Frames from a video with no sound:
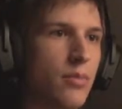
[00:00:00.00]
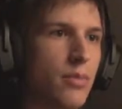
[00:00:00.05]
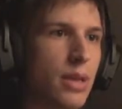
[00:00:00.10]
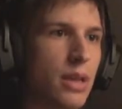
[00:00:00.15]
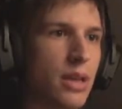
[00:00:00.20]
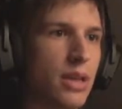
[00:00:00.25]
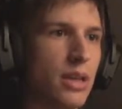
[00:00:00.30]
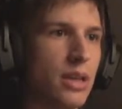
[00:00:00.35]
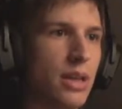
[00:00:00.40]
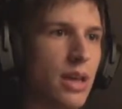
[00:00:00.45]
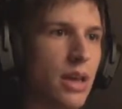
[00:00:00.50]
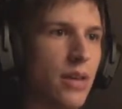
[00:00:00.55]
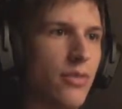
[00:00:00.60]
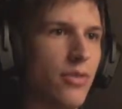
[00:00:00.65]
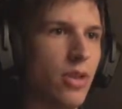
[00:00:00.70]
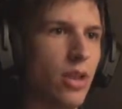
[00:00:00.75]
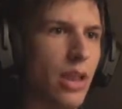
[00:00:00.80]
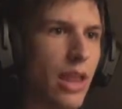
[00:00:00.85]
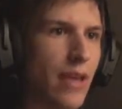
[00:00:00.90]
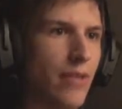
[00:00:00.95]
Being
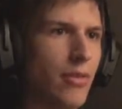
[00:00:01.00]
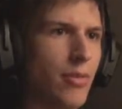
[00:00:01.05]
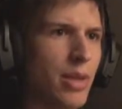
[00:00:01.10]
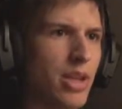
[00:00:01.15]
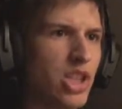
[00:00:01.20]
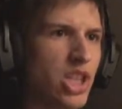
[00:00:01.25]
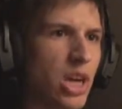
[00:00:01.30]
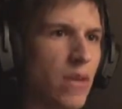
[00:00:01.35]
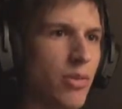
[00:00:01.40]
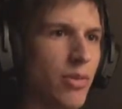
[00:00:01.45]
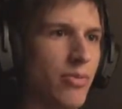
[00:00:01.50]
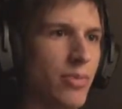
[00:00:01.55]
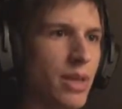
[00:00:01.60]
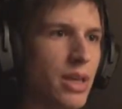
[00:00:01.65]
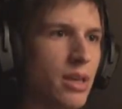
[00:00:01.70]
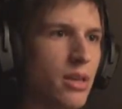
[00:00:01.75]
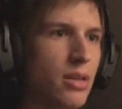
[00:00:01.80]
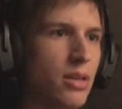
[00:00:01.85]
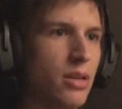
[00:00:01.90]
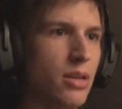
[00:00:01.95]
careful, having my chair with
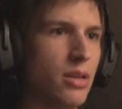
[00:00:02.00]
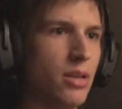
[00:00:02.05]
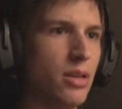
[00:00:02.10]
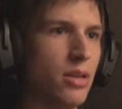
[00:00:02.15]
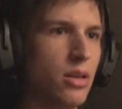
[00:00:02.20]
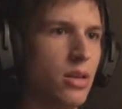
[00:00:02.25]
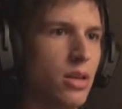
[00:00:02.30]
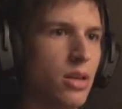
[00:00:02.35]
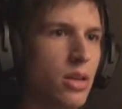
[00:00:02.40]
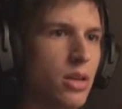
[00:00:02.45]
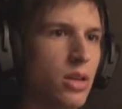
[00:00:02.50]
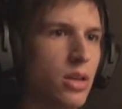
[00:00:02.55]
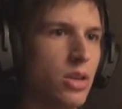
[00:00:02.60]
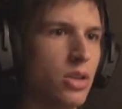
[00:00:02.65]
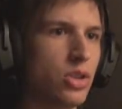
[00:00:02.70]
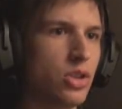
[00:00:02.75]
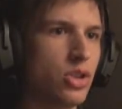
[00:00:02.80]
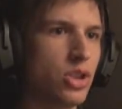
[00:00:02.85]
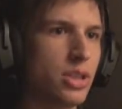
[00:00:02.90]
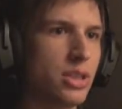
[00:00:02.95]
me,
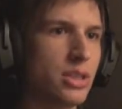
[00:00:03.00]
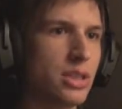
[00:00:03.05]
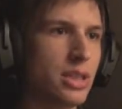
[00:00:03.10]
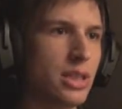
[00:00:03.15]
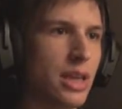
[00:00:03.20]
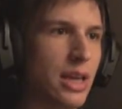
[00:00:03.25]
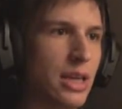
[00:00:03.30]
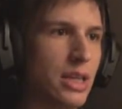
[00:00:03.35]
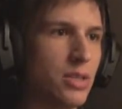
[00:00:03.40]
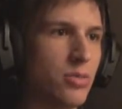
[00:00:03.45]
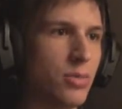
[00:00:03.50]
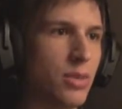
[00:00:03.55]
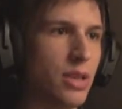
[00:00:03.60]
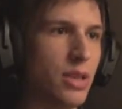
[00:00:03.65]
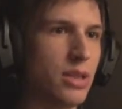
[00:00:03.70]
just in case we